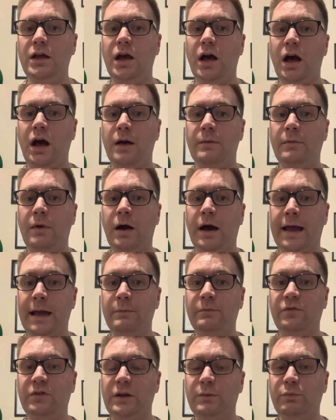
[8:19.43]
I
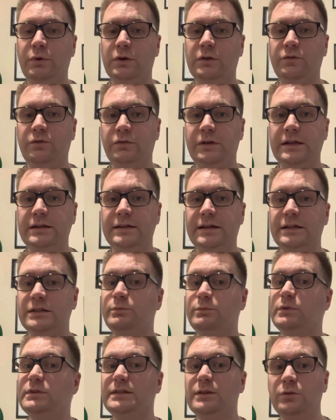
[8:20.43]
am fully booked for readings,
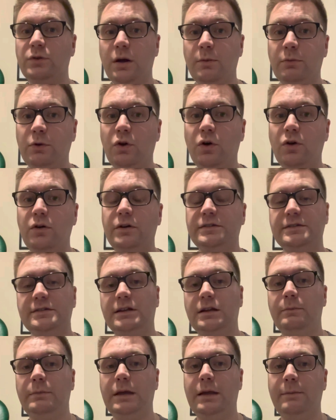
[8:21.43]
but still come along because it's
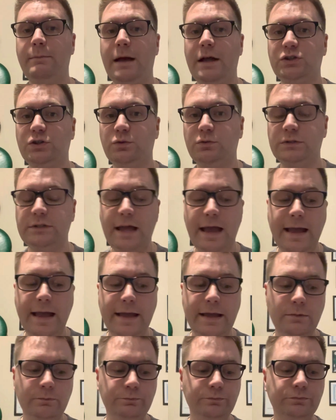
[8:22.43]
going to be a magical day.